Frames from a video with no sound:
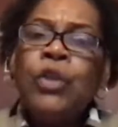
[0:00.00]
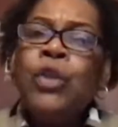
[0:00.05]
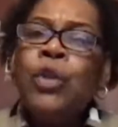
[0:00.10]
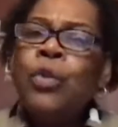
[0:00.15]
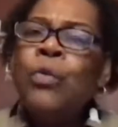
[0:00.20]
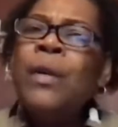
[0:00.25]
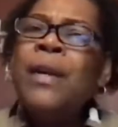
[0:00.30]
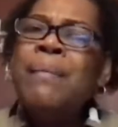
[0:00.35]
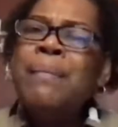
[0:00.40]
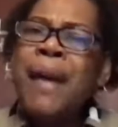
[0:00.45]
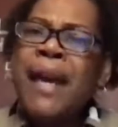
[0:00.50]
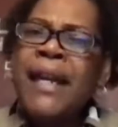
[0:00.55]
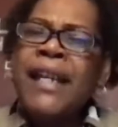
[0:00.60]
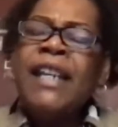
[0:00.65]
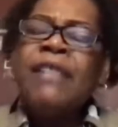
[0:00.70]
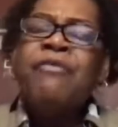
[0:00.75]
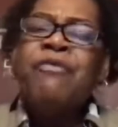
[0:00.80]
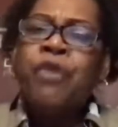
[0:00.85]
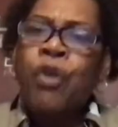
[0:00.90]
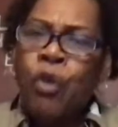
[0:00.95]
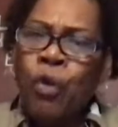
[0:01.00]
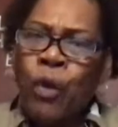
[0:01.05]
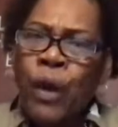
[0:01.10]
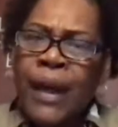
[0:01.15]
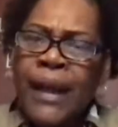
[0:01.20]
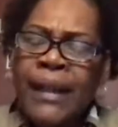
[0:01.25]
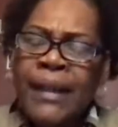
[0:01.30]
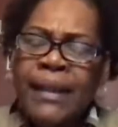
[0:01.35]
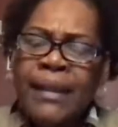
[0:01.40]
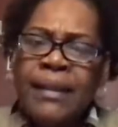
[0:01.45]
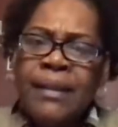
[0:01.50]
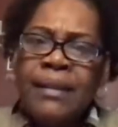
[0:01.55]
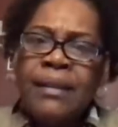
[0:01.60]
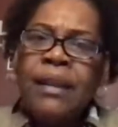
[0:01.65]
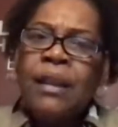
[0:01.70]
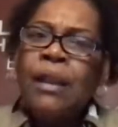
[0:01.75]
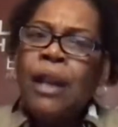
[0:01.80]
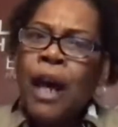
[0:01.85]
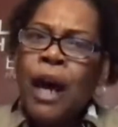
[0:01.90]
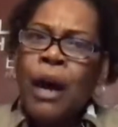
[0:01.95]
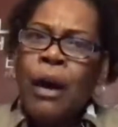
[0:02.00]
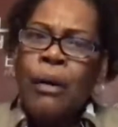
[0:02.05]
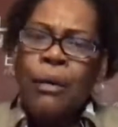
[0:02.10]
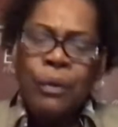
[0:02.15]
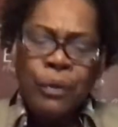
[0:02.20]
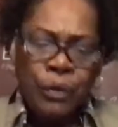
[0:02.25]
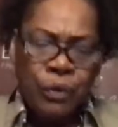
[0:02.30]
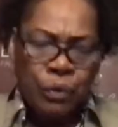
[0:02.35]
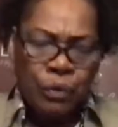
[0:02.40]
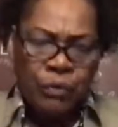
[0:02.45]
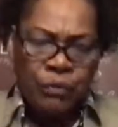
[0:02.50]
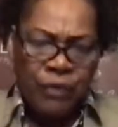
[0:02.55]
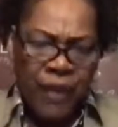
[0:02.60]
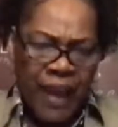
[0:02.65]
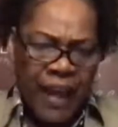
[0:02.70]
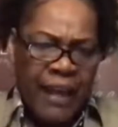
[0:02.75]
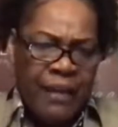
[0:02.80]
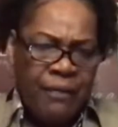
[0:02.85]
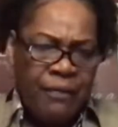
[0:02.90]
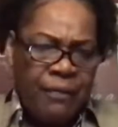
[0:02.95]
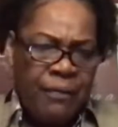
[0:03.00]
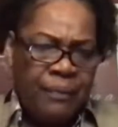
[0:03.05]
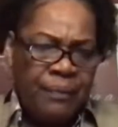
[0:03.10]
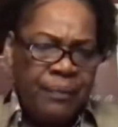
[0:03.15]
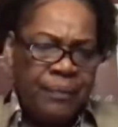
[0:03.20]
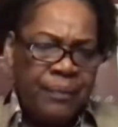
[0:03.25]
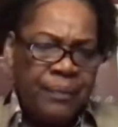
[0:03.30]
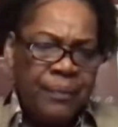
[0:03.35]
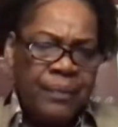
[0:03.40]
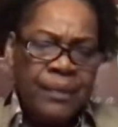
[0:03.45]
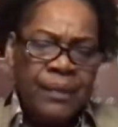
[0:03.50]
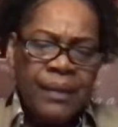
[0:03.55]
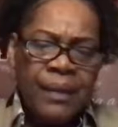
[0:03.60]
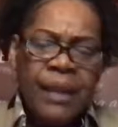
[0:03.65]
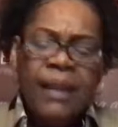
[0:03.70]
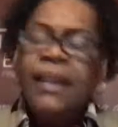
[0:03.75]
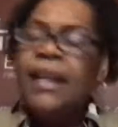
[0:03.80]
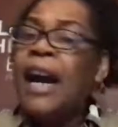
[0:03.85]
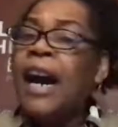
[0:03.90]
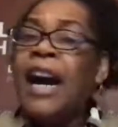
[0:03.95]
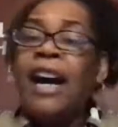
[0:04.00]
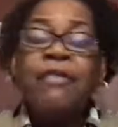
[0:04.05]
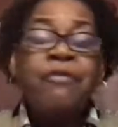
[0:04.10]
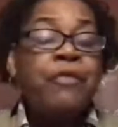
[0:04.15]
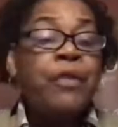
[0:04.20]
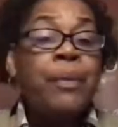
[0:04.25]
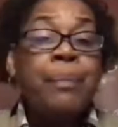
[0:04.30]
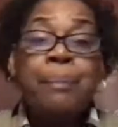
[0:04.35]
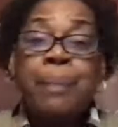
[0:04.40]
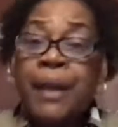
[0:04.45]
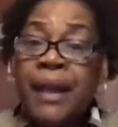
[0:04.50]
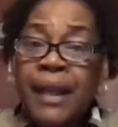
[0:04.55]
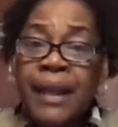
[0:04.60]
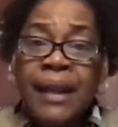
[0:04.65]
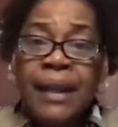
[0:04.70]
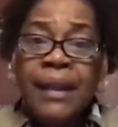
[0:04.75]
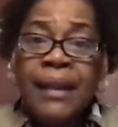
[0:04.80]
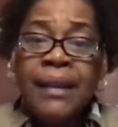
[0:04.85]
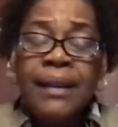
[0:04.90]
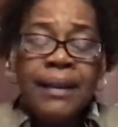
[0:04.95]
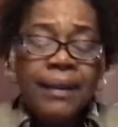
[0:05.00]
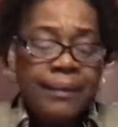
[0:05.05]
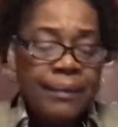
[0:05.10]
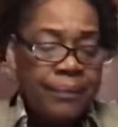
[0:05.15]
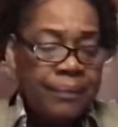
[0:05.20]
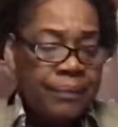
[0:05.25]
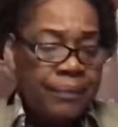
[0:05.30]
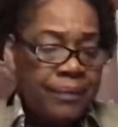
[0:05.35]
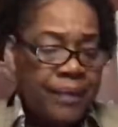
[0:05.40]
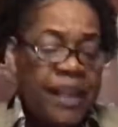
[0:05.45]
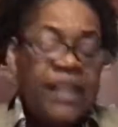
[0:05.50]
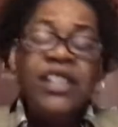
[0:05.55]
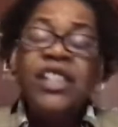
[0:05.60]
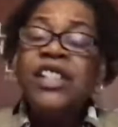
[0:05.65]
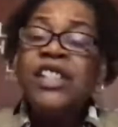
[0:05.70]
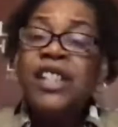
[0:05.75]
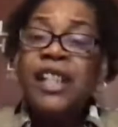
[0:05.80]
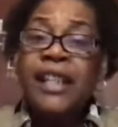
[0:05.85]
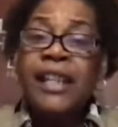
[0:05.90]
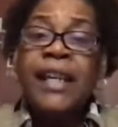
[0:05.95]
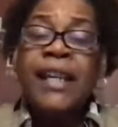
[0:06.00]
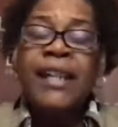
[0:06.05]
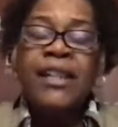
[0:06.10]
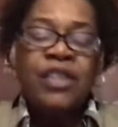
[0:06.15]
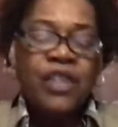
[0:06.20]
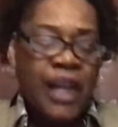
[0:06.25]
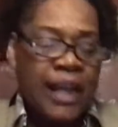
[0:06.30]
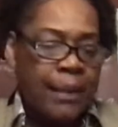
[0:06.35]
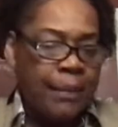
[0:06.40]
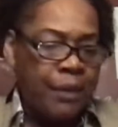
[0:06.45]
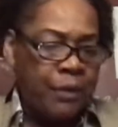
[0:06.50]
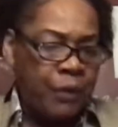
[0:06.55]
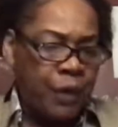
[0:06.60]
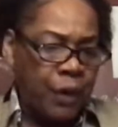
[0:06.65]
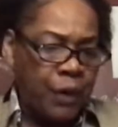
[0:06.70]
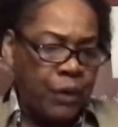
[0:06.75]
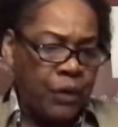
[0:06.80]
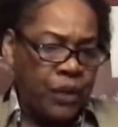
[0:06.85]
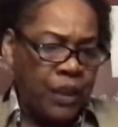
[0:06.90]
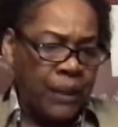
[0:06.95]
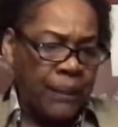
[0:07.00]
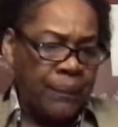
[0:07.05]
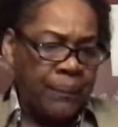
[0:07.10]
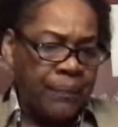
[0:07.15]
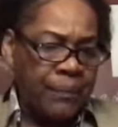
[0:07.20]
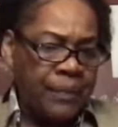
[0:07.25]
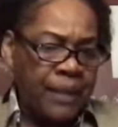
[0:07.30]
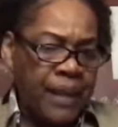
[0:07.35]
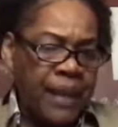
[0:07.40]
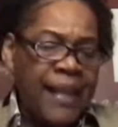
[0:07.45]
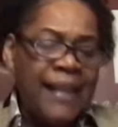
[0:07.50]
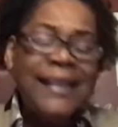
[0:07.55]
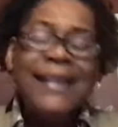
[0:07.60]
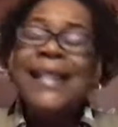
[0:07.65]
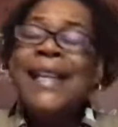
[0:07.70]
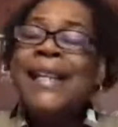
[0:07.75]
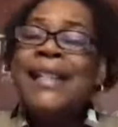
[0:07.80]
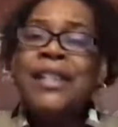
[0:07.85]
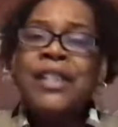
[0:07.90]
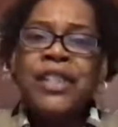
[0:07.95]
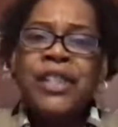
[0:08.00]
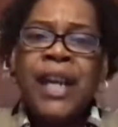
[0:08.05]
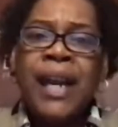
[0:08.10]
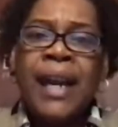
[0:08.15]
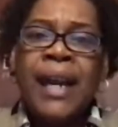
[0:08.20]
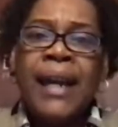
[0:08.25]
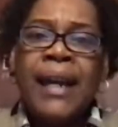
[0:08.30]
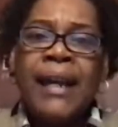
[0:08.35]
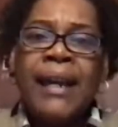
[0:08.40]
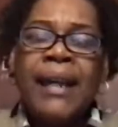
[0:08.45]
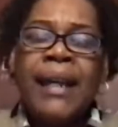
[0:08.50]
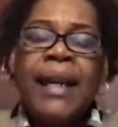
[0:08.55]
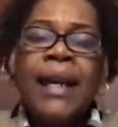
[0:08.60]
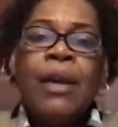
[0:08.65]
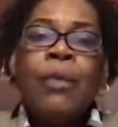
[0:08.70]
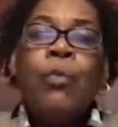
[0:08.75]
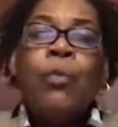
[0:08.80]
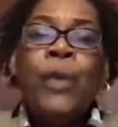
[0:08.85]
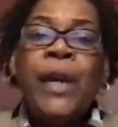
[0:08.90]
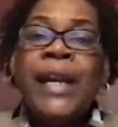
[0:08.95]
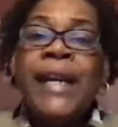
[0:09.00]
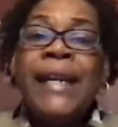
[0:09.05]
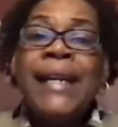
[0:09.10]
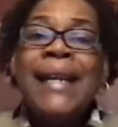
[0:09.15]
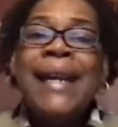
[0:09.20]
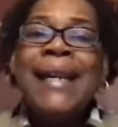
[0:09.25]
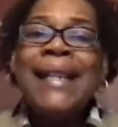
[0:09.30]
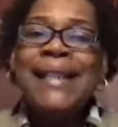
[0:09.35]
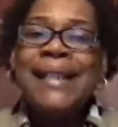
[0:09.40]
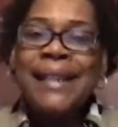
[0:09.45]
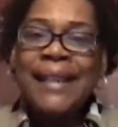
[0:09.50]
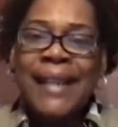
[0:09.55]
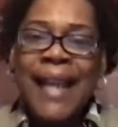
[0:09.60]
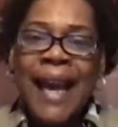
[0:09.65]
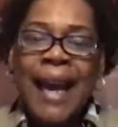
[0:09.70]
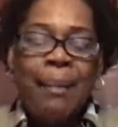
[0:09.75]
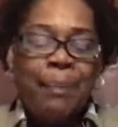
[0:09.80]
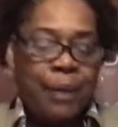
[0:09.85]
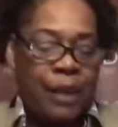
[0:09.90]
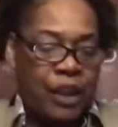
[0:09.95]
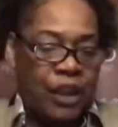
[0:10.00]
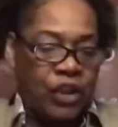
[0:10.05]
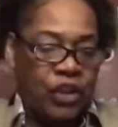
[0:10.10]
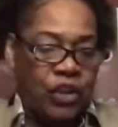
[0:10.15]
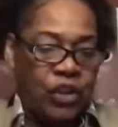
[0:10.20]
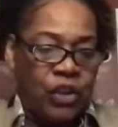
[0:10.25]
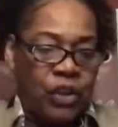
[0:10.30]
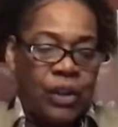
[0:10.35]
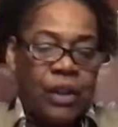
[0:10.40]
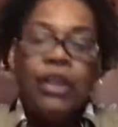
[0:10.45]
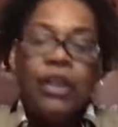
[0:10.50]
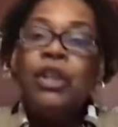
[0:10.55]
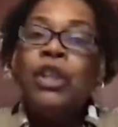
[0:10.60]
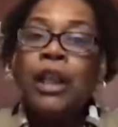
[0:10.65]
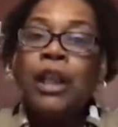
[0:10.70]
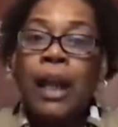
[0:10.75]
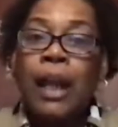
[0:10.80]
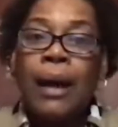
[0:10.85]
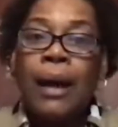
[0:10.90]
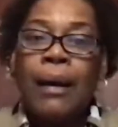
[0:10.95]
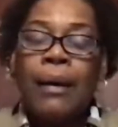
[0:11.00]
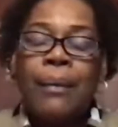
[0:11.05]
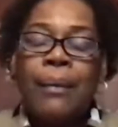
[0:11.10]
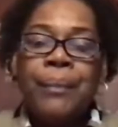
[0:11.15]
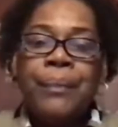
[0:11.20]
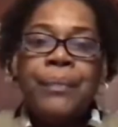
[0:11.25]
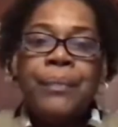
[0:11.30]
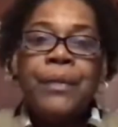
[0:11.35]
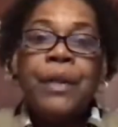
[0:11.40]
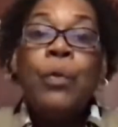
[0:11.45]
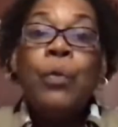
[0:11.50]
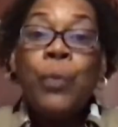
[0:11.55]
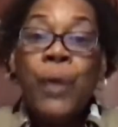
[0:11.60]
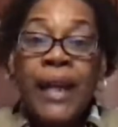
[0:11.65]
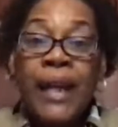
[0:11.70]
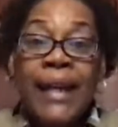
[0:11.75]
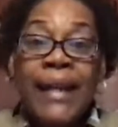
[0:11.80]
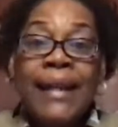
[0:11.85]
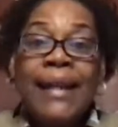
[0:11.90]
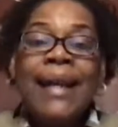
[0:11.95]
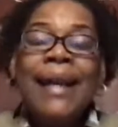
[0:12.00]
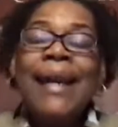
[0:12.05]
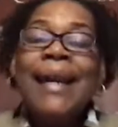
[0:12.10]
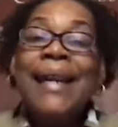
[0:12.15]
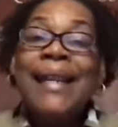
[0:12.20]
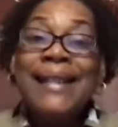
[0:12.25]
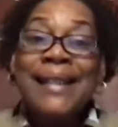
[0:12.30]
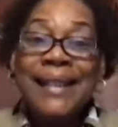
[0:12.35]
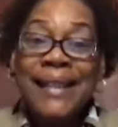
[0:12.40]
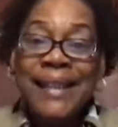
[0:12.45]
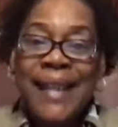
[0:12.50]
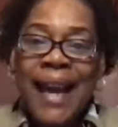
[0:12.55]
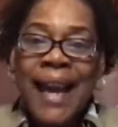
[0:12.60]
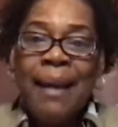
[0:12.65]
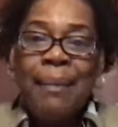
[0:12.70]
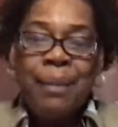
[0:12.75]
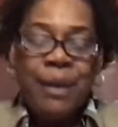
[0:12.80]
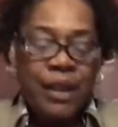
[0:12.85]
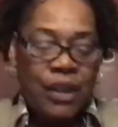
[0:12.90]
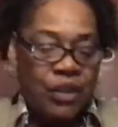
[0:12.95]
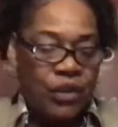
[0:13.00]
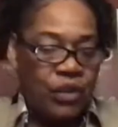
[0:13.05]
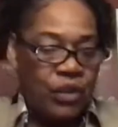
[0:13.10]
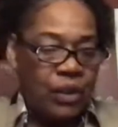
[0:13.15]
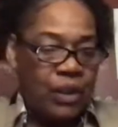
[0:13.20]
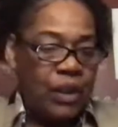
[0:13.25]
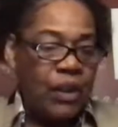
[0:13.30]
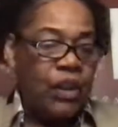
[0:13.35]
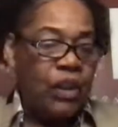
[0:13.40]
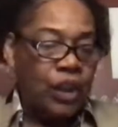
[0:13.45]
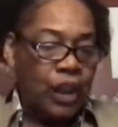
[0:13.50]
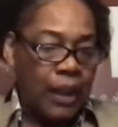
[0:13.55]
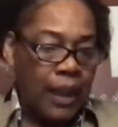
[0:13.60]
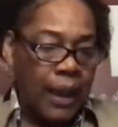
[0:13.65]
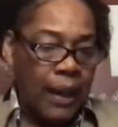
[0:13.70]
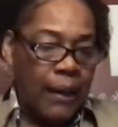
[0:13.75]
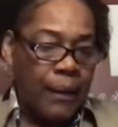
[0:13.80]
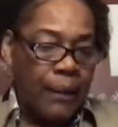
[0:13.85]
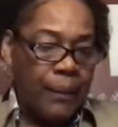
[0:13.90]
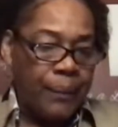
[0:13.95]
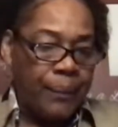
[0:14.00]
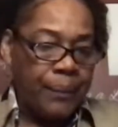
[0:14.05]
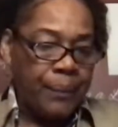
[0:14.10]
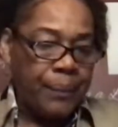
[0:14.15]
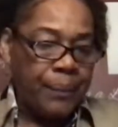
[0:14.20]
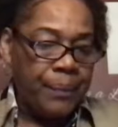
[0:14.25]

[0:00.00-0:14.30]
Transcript: Do we make it void the law through faith? God forbid. This is the King James Version. It says, Yea, we establish the law. We establish the law.